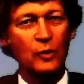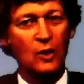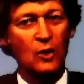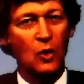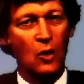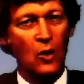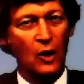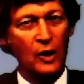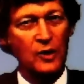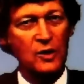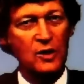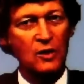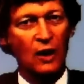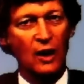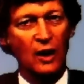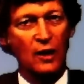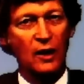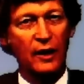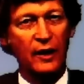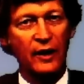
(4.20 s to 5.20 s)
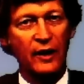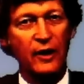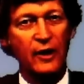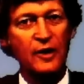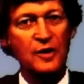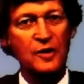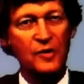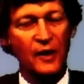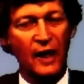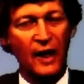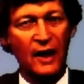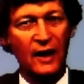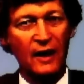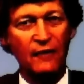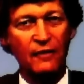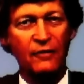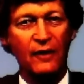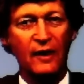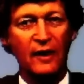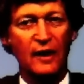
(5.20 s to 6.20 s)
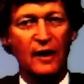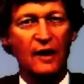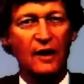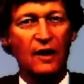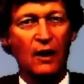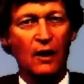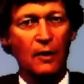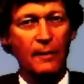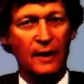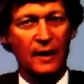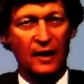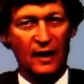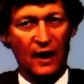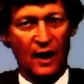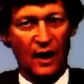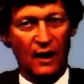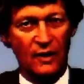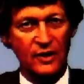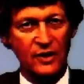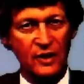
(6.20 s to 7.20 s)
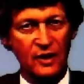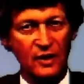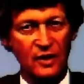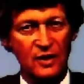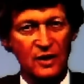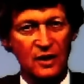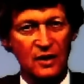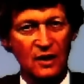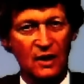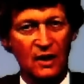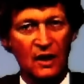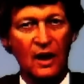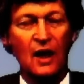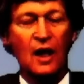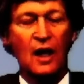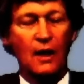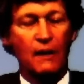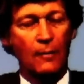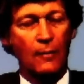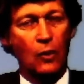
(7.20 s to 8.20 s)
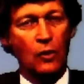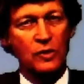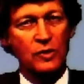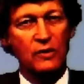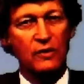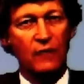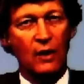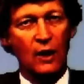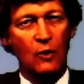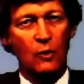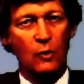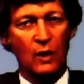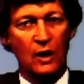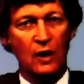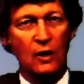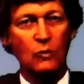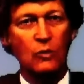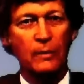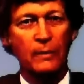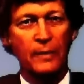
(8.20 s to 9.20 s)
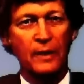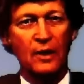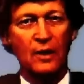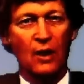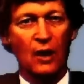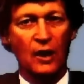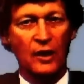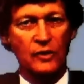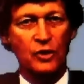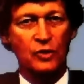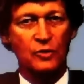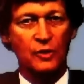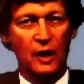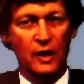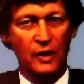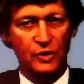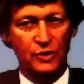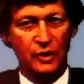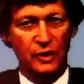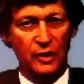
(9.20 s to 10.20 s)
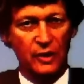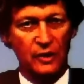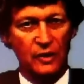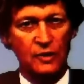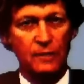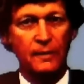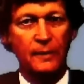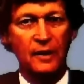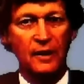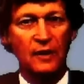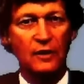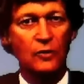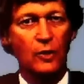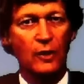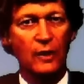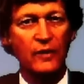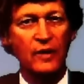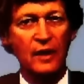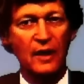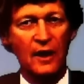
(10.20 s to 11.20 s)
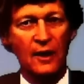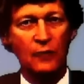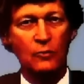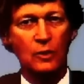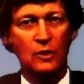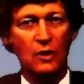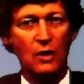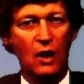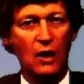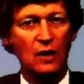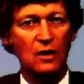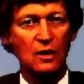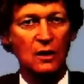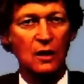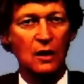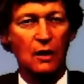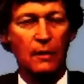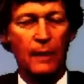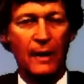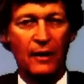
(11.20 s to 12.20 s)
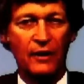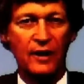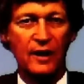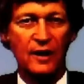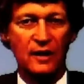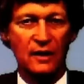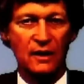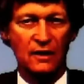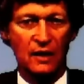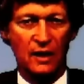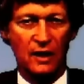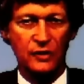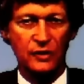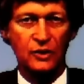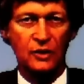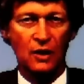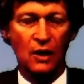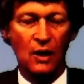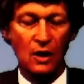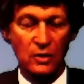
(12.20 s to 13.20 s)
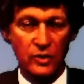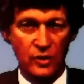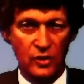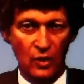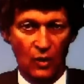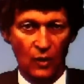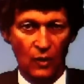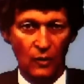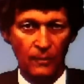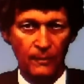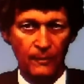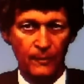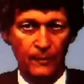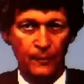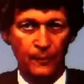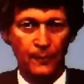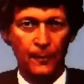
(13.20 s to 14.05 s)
to a course on linear static finite element analysis. Most of our work will be on structures, but toward the end we'll talk a little about heat conduction also.